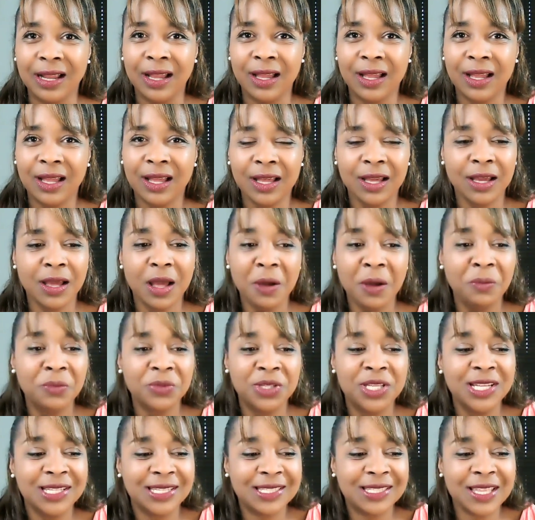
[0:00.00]
I'm
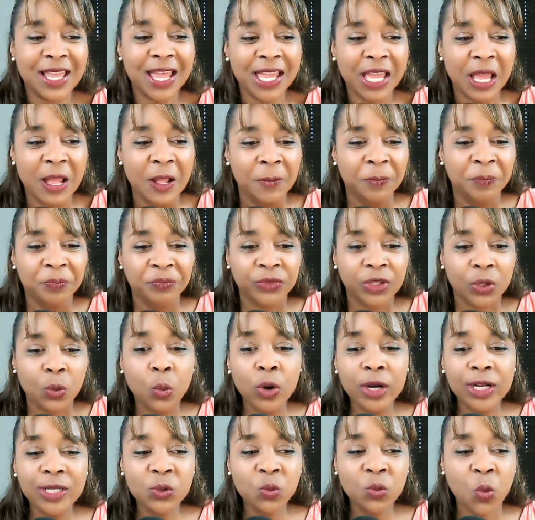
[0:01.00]
just like,
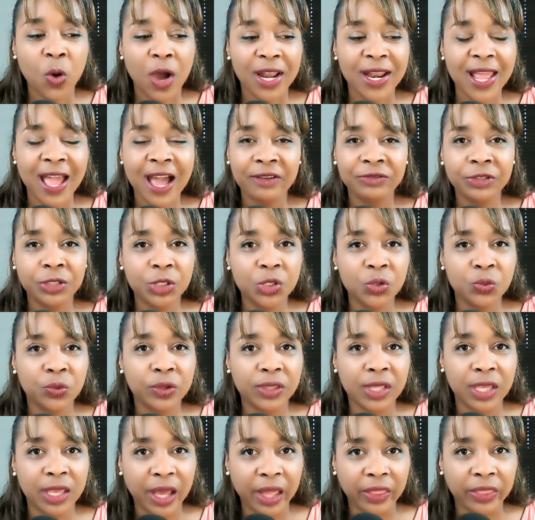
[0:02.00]
what does one have to do
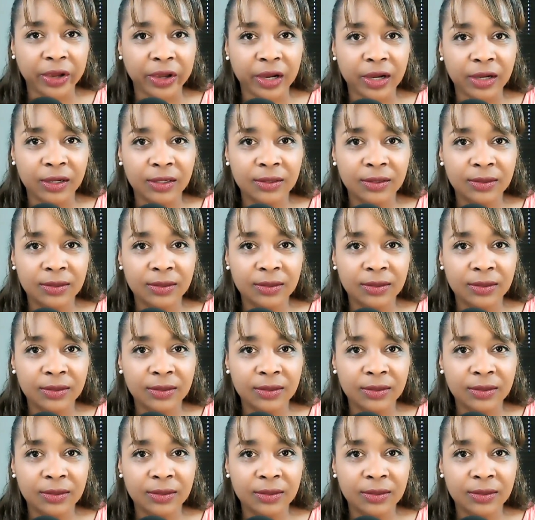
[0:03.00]
with the other?